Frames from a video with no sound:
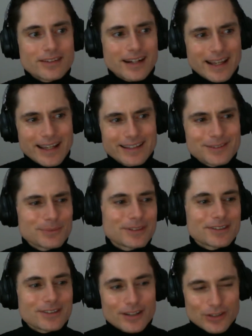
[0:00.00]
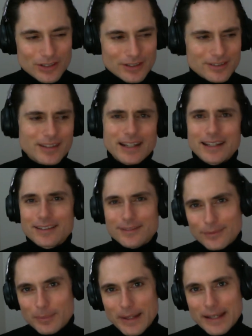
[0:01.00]
and I had some discussions and I had some
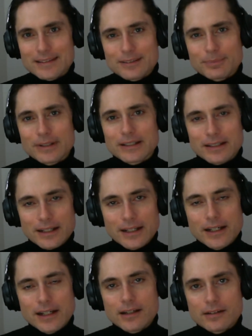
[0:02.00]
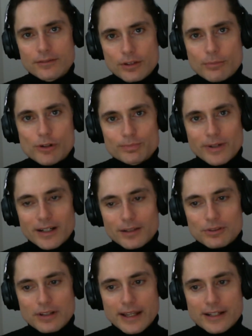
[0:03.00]
debates, but for the most part it
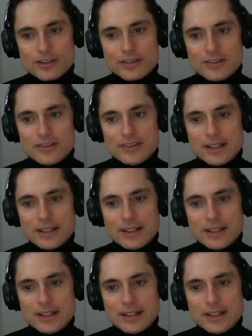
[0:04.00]
was lectures.